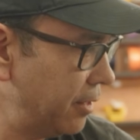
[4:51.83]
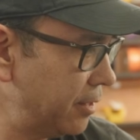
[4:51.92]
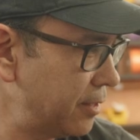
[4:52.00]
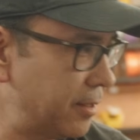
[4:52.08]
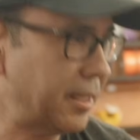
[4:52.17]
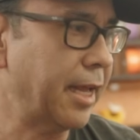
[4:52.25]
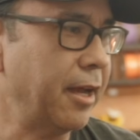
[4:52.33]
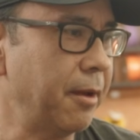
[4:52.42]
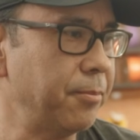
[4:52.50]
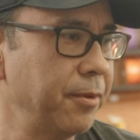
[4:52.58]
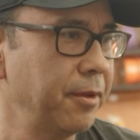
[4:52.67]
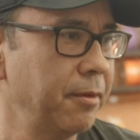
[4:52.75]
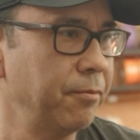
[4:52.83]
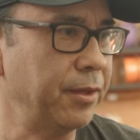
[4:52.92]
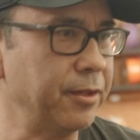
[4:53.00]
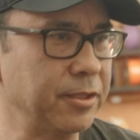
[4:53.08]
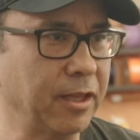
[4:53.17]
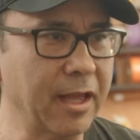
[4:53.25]
setup,
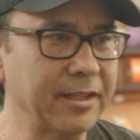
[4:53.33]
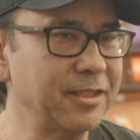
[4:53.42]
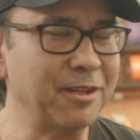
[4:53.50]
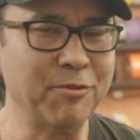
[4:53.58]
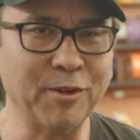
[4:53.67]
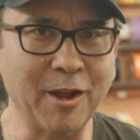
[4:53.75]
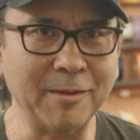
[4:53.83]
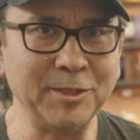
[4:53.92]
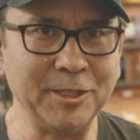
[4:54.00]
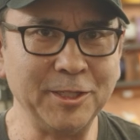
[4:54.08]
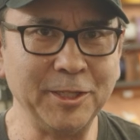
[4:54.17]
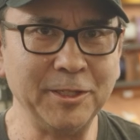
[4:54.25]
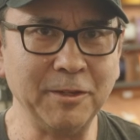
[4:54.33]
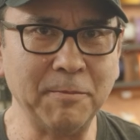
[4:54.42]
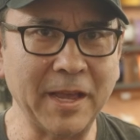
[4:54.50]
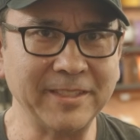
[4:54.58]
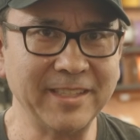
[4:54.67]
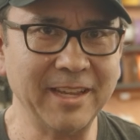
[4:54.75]
but there's lots of different options you can do
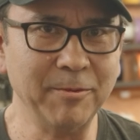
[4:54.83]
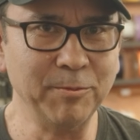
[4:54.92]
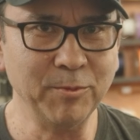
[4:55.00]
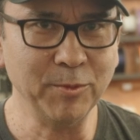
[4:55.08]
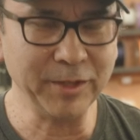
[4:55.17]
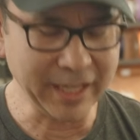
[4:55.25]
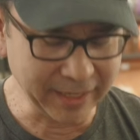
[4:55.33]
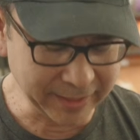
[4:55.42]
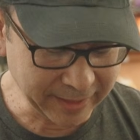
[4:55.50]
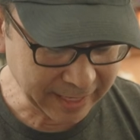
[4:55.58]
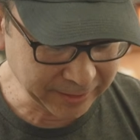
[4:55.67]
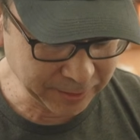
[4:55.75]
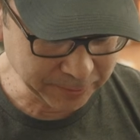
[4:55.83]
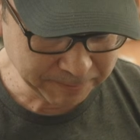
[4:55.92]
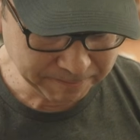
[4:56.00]
past that, and we'll get into that too.